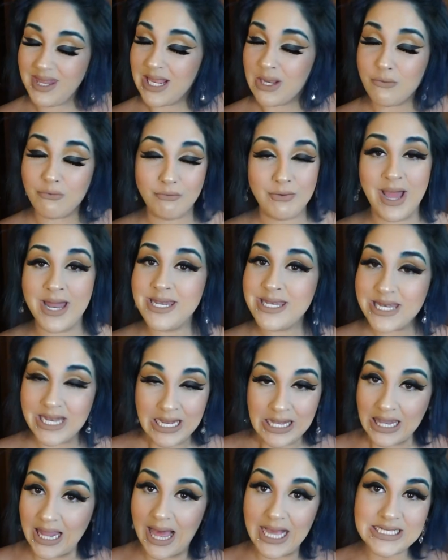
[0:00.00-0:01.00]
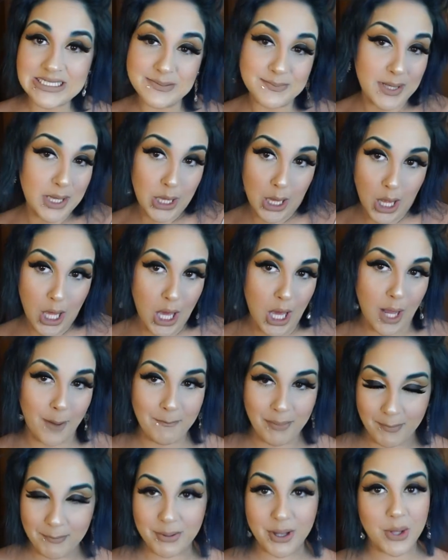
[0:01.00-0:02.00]
Red didn't last me long,
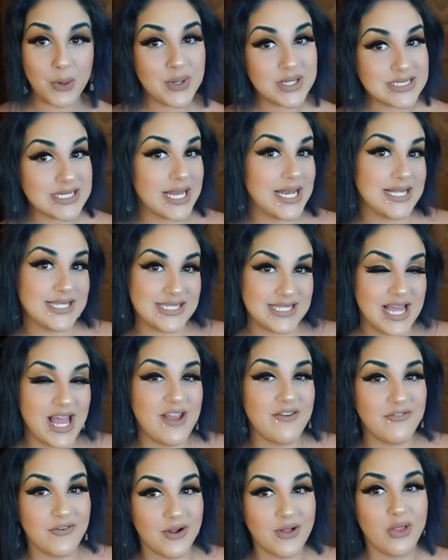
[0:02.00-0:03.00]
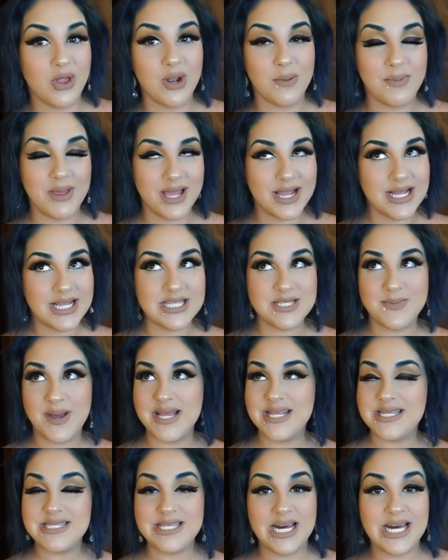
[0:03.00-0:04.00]
but blue is gonna stay for a little bit because
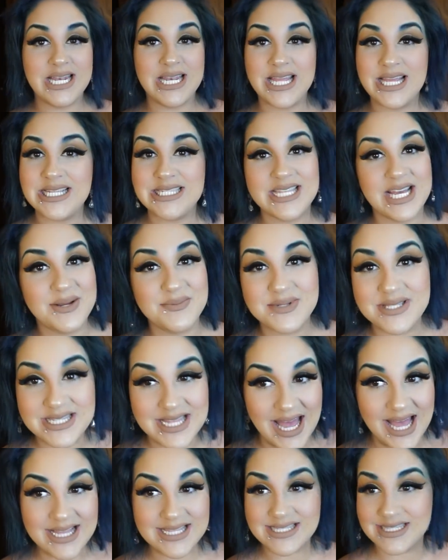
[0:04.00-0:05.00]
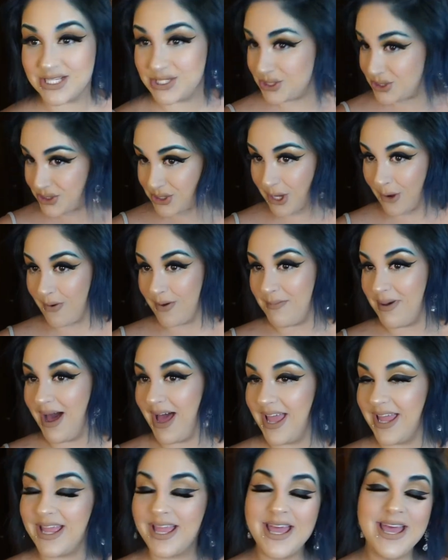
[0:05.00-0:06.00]
my son is obsessed, and so am
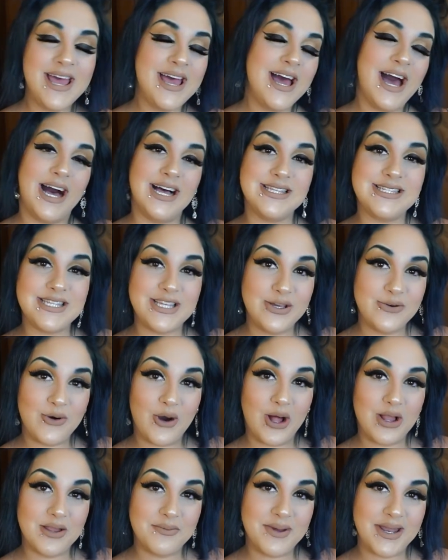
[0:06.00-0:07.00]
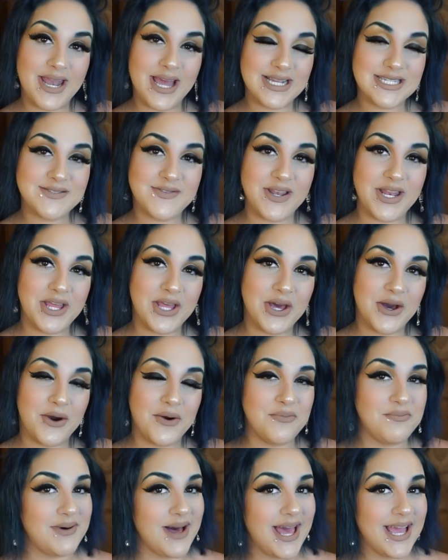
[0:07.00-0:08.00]
I. I'll see you all in my next
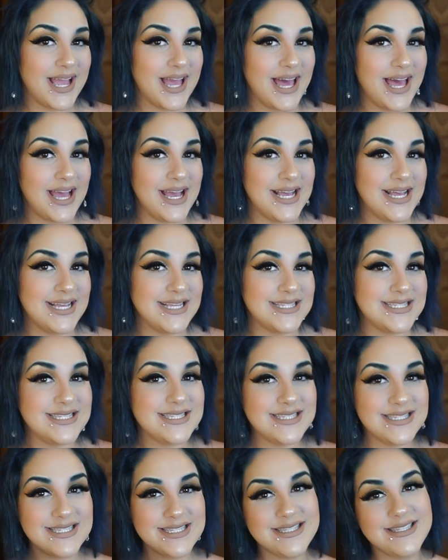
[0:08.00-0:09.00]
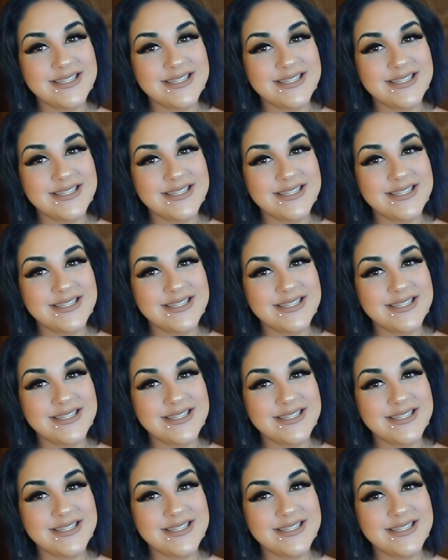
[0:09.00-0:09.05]
video. Bye, guys.